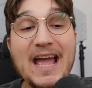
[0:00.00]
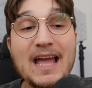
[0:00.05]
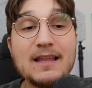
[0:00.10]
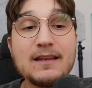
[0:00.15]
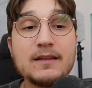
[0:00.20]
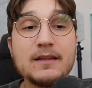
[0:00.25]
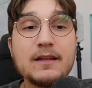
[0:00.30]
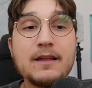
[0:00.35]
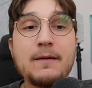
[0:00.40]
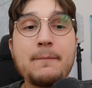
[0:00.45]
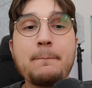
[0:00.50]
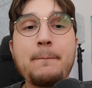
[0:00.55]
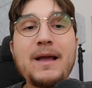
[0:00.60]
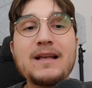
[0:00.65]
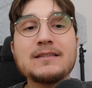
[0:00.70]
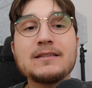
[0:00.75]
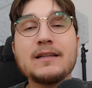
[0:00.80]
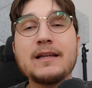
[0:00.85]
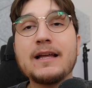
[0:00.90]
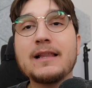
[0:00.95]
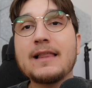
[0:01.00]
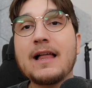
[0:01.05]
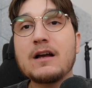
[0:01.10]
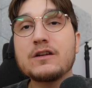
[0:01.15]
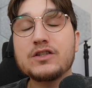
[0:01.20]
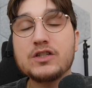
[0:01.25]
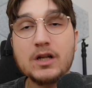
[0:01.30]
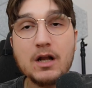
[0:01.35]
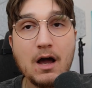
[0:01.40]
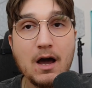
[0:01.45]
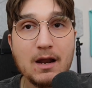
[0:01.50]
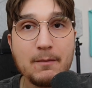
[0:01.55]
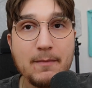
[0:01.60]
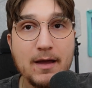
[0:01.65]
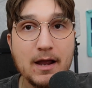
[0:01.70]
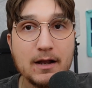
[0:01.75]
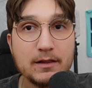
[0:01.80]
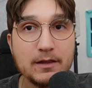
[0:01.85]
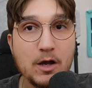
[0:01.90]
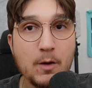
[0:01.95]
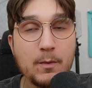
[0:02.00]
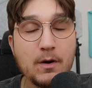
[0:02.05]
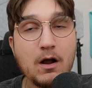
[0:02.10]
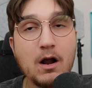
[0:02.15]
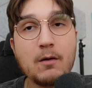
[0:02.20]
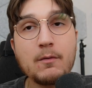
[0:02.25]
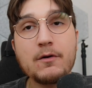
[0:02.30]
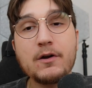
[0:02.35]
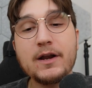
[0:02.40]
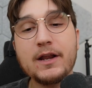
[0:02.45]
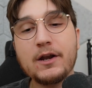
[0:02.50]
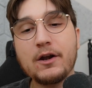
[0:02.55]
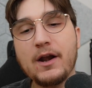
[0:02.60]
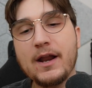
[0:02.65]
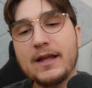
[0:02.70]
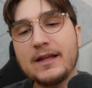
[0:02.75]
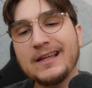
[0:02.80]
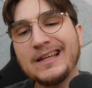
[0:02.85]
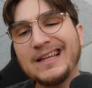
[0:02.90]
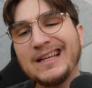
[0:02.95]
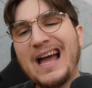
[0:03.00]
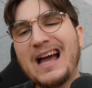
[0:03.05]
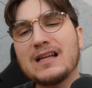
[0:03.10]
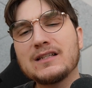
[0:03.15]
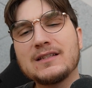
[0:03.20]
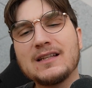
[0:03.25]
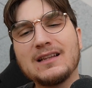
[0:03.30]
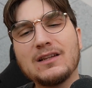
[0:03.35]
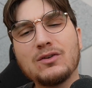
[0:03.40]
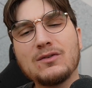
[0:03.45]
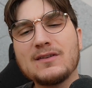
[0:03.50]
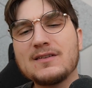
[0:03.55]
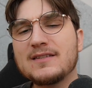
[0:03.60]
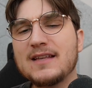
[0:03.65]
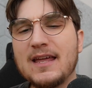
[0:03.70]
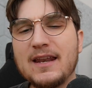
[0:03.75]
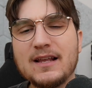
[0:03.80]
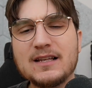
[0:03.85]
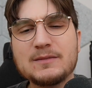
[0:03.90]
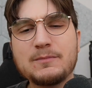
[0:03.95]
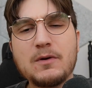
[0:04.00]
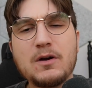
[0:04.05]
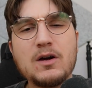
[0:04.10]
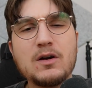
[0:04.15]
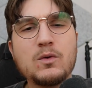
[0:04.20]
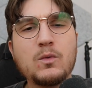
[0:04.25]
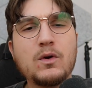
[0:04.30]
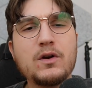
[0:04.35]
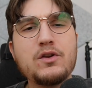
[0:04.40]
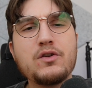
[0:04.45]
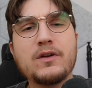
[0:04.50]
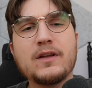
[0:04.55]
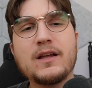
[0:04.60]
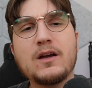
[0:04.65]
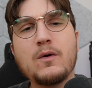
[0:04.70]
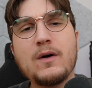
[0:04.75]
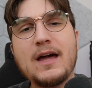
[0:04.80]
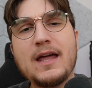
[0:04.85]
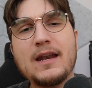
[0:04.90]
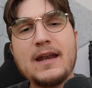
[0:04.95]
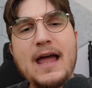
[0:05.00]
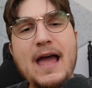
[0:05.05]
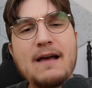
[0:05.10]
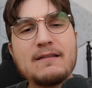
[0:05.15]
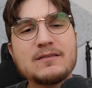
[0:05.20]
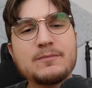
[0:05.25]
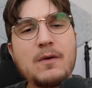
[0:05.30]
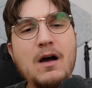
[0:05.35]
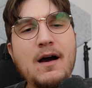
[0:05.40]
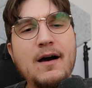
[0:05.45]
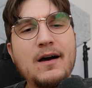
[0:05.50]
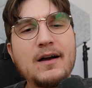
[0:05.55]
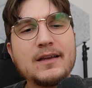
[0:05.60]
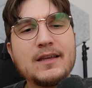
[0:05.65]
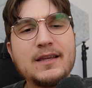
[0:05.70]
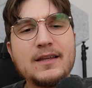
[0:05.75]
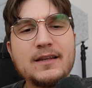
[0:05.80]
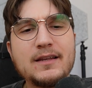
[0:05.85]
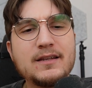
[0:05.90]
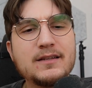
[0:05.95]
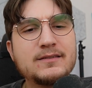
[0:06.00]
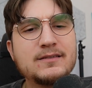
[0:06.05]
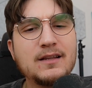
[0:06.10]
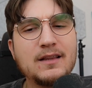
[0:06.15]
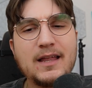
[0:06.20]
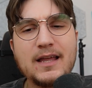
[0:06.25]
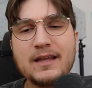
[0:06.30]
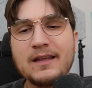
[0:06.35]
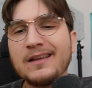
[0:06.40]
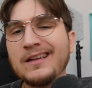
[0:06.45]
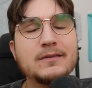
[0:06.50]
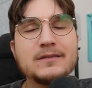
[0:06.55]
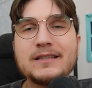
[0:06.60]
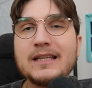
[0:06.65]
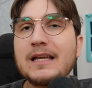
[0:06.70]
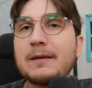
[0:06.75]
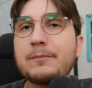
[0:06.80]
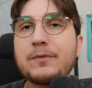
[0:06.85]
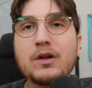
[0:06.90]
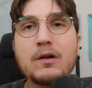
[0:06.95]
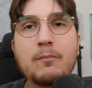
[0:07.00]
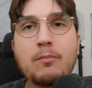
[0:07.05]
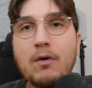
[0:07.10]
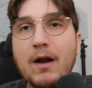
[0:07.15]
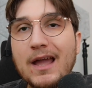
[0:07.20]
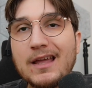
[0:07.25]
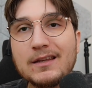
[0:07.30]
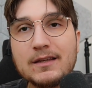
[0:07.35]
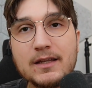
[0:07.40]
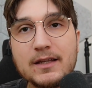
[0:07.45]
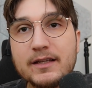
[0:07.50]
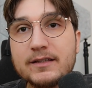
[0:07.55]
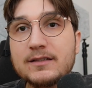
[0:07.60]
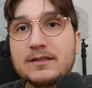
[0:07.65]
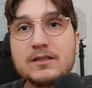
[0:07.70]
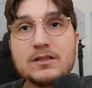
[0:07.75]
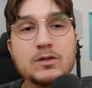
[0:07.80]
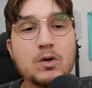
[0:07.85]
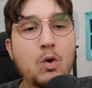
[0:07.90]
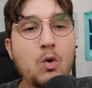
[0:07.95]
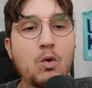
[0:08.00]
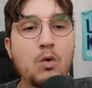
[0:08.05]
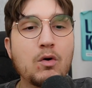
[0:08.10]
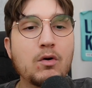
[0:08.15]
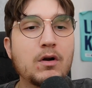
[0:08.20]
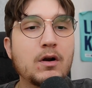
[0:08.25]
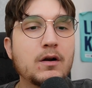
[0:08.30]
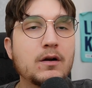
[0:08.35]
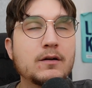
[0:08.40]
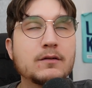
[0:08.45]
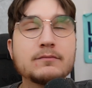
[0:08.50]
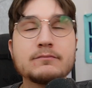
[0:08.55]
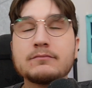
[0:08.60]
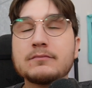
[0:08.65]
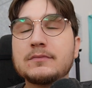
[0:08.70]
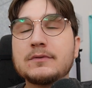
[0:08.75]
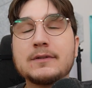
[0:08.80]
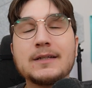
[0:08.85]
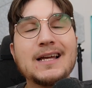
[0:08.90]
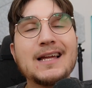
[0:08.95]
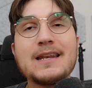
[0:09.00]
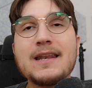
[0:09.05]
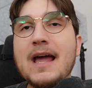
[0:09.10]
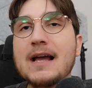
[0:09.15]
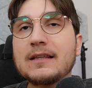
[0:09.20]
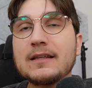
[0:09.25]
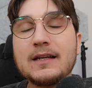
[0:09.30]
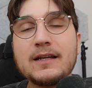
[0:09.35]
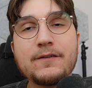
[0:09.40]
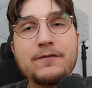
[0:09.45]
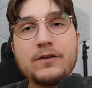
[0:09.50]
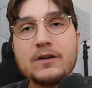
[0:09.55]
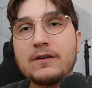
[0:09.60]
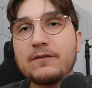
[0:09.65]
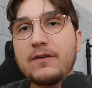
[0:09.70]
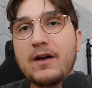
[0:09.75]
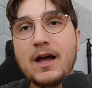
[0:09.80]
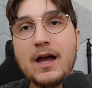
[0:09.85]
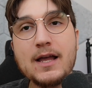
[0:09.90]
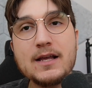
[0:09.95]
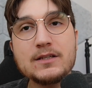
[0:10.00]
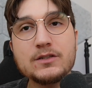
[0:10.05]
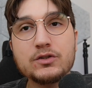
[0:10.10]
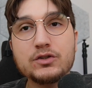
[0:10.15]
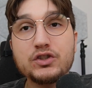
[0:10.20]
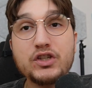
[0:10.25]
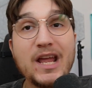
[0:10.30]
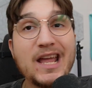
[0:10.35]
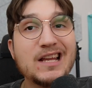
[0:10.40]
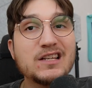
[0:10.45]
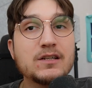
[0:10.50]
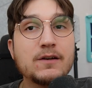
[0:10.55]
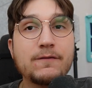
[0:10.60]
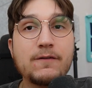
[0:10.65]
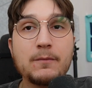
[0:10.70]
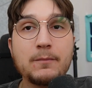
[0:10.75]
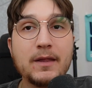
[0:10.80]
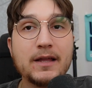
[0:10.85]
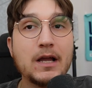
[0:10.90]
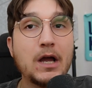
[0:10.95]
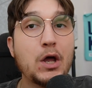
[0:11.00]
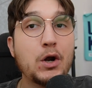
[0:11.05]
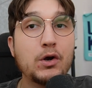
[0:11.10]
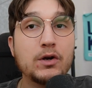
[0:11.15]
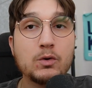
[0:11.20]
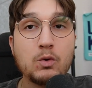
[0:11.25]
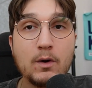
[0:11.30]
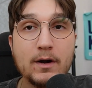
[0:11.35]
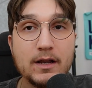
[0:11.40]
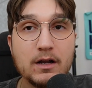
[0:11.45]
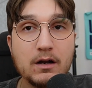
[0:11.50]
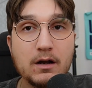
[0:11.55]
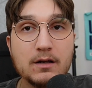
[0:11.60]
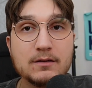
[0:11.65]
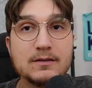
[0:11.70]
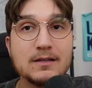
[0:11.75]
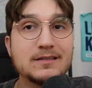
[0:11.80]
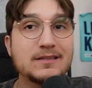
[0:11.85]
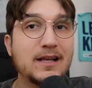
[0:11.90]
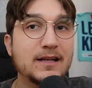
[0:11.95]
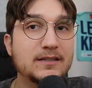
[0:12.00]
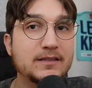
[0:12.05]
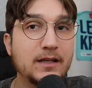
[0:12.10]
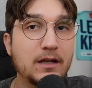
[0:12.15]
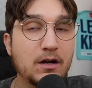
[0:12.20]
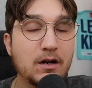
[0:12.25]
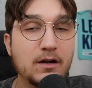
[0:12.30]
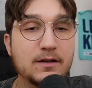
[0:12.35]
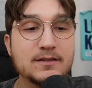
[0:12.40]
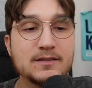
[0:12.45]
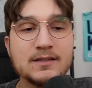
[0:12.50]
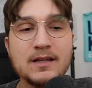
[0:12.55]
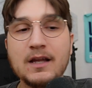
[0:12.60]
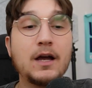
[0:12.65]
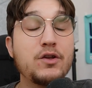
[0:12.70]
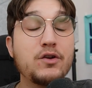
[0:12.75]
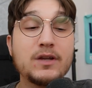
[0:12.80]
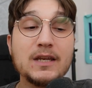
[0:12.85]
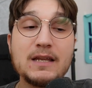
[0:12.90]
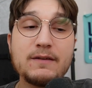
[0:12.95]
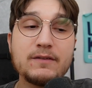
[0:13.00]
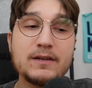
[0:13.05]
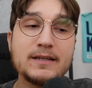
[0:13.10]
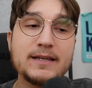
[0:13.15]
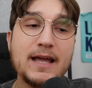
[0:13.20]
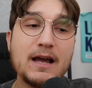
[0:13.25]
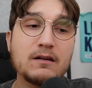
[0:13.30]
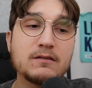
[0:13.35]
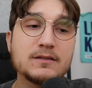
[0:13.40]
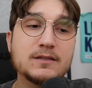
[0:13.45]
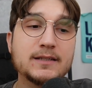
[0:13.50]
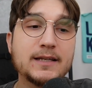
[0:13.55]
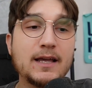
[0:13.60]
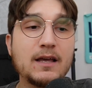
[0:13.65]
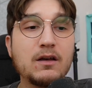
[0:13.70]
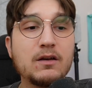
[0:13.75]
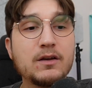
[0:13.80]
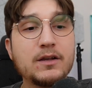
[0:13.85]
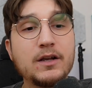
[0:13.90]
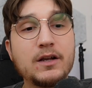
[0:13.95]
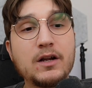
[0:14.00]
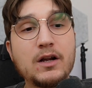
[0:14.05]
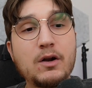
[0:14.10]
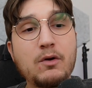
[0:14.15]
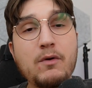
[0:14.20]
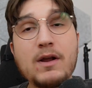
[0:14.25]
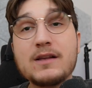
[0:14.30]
and basically allows you to automatically open Armory Crate. It has a little settings mode where you can go ahead and have some hotkeys to like dim your brightness or connect a different device, change it from like 120 hertz to 60 hertz. You can even downscale your